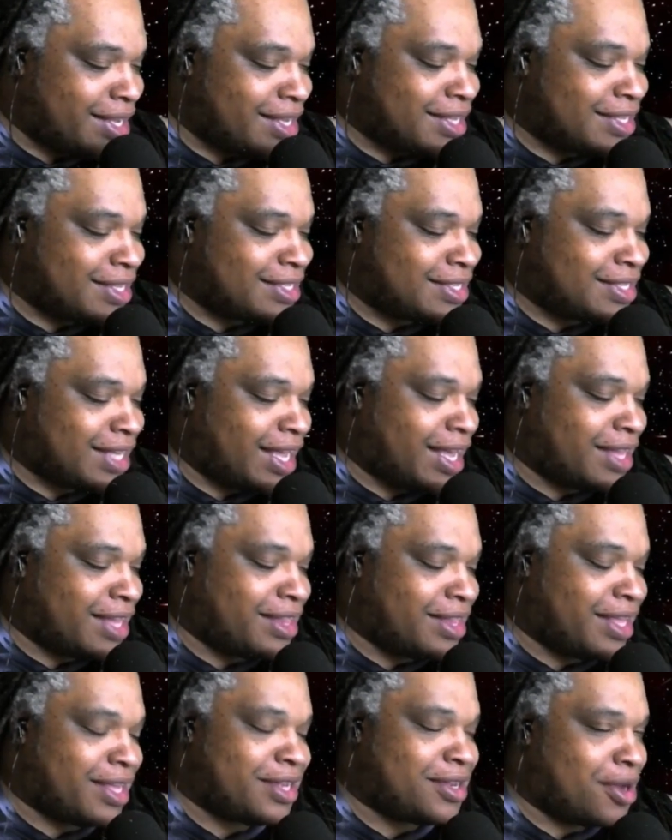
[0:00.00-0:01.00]
saying
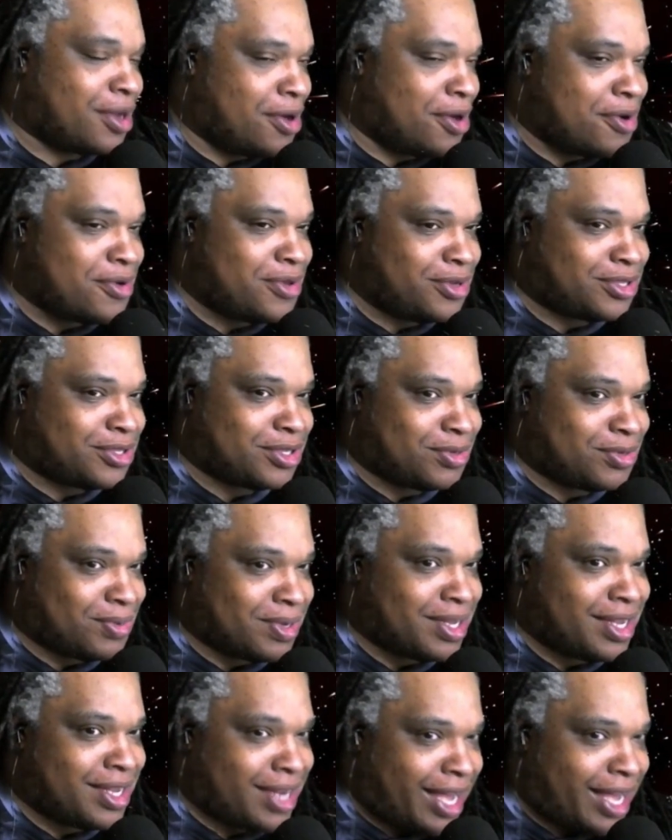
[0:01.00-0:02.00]
that no, you should
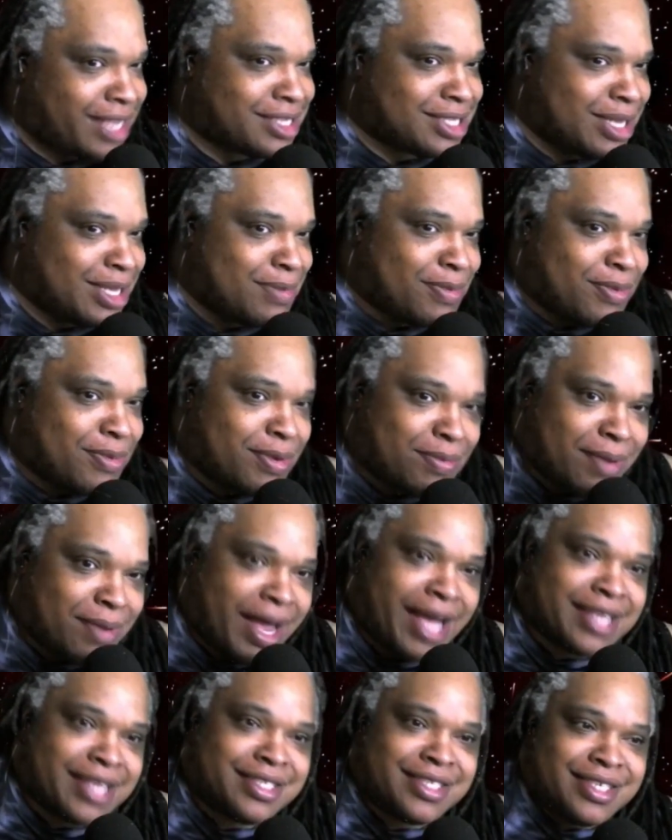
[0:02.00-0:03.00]
really like sleeping with
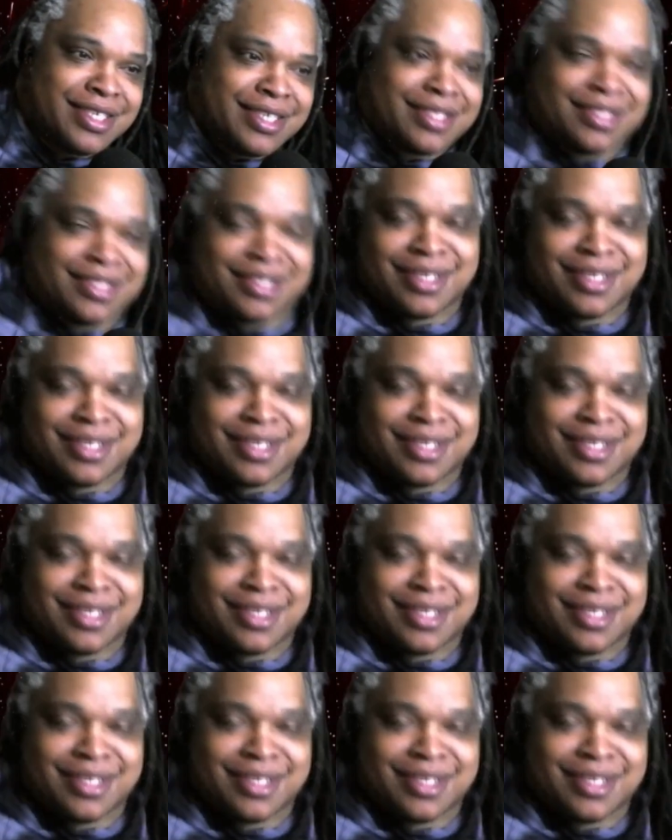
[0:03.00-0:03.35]
black chicks.